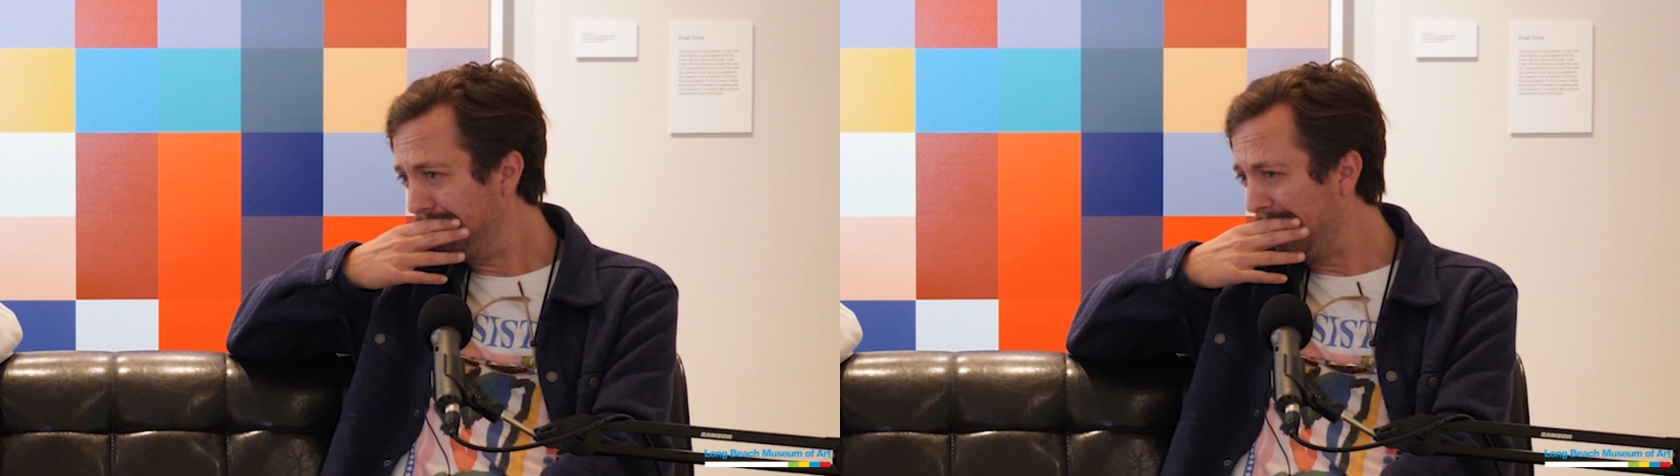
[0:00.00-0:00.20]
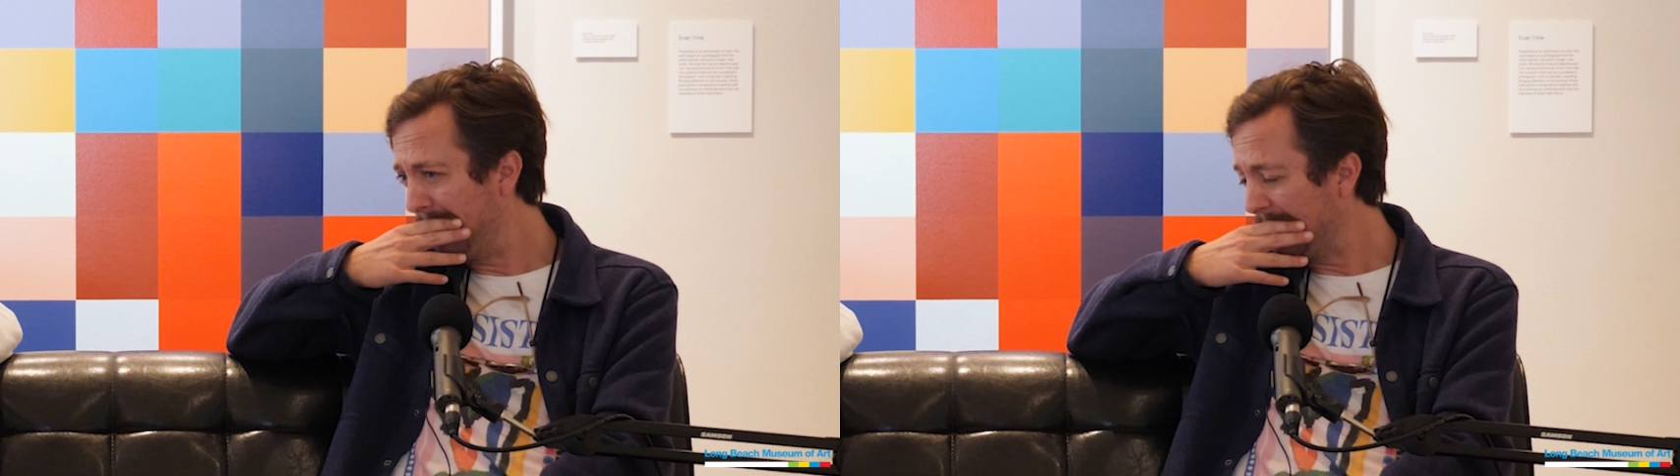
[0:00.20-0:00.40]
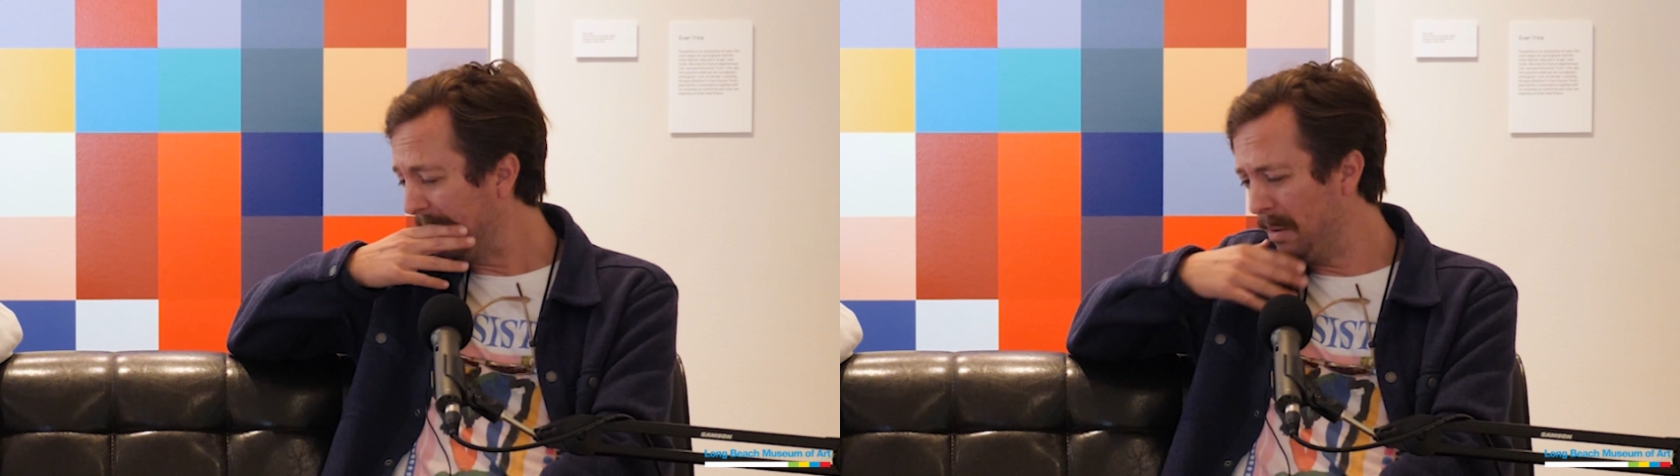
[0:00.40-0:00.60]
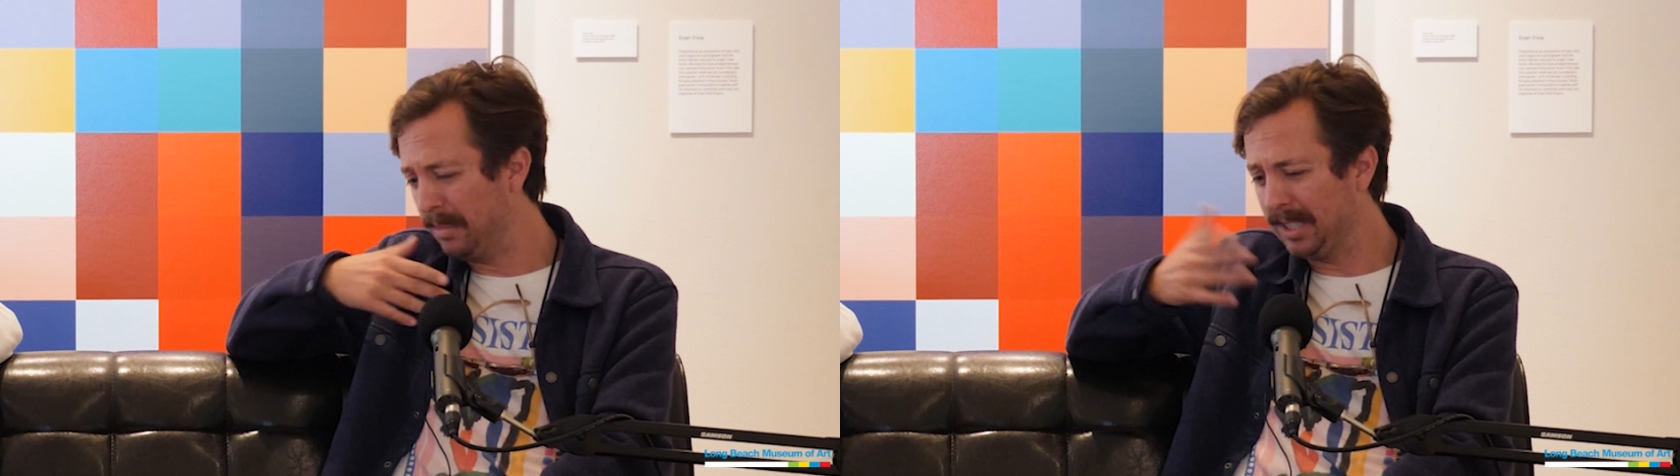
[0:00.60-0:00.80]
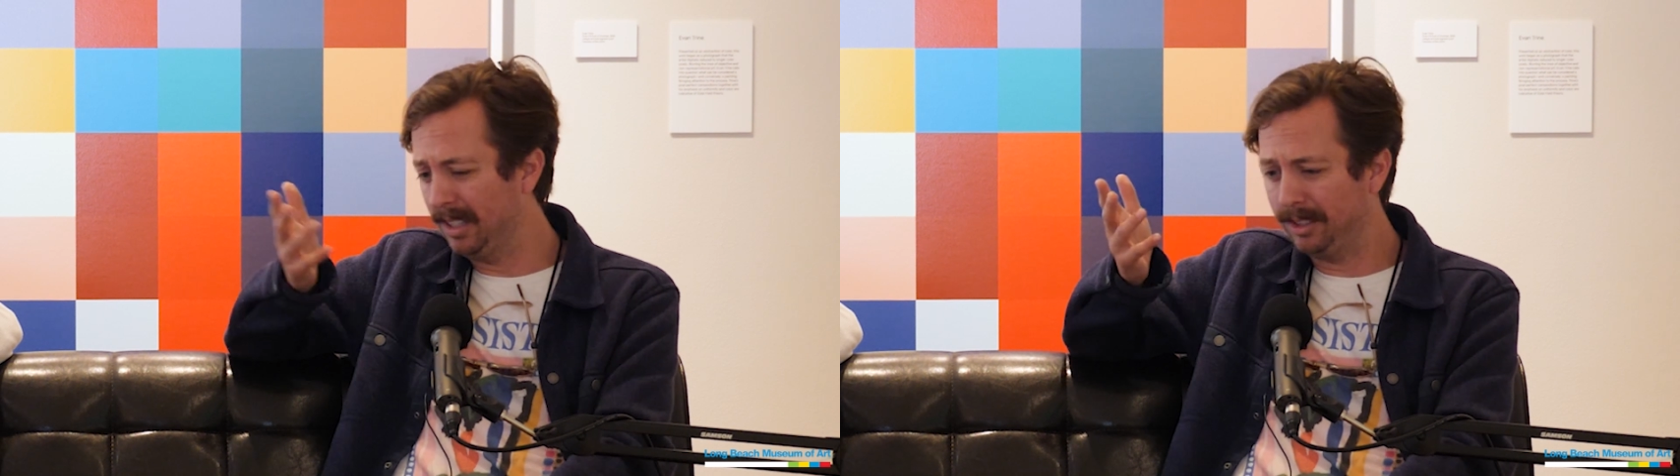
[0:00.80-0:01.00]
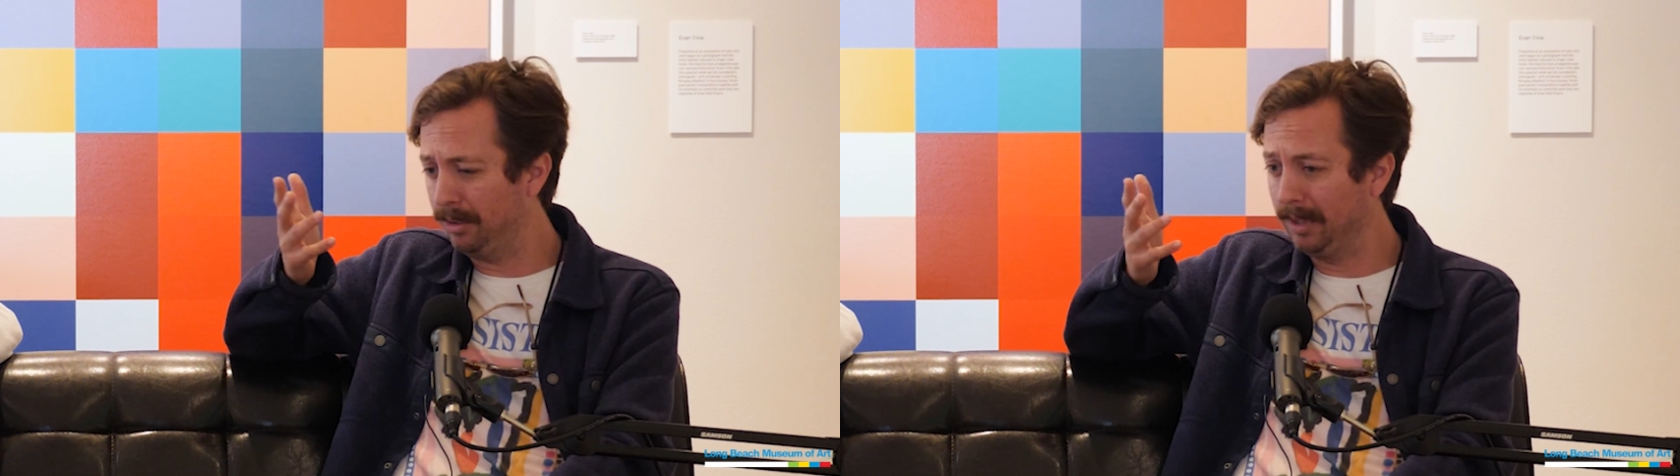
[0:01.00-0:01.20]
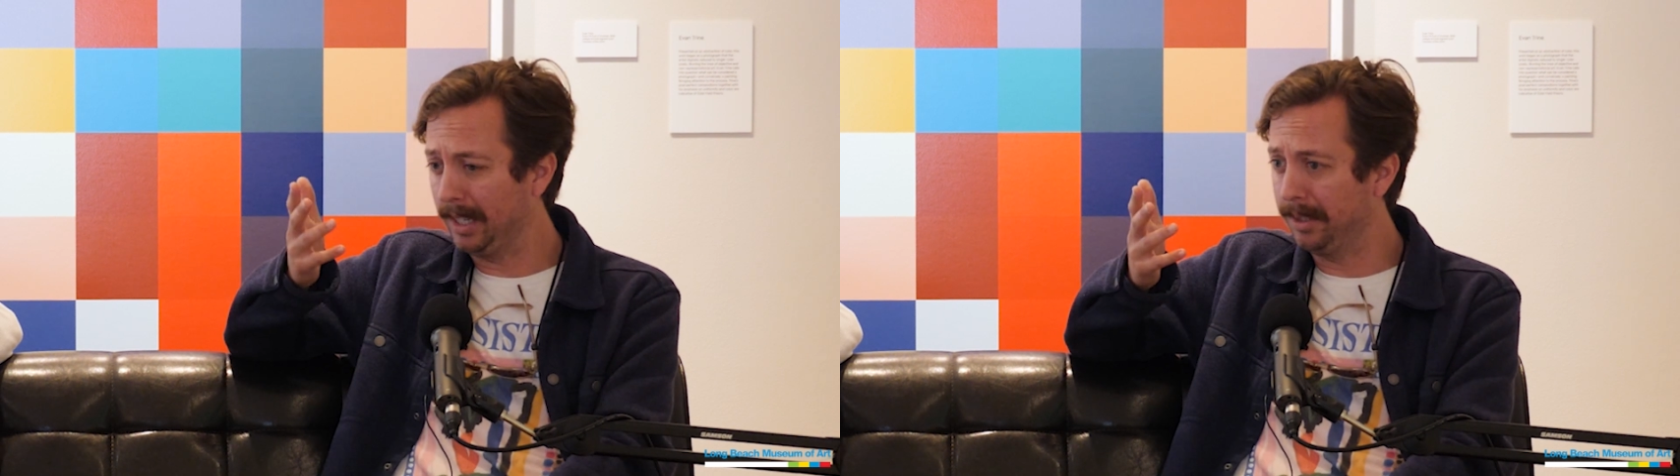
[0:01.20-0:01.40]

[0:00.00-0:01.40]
I was like, I'm just gonna do like